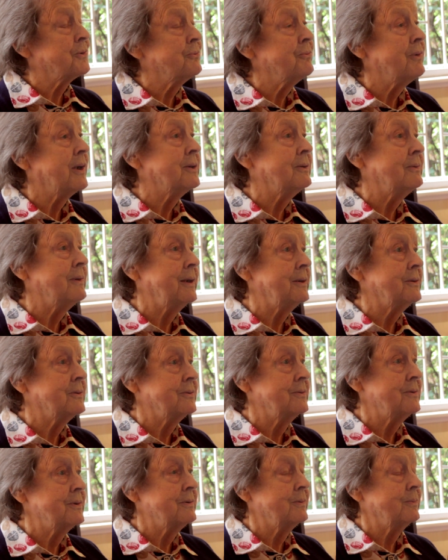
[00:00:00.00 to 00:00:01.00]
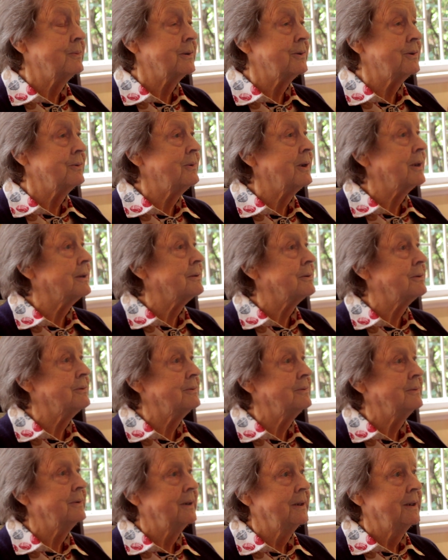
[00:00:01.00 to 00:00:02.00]
and regulations which you had
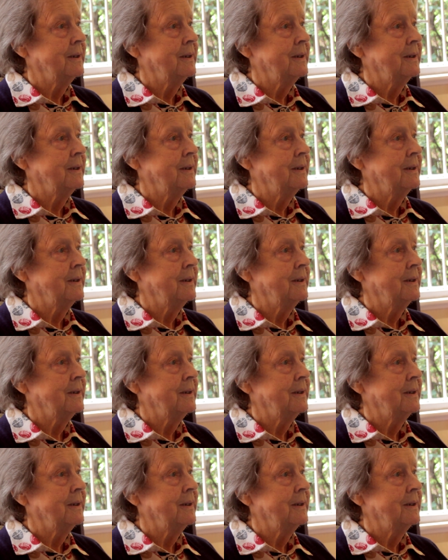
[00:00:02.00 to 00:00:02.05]
to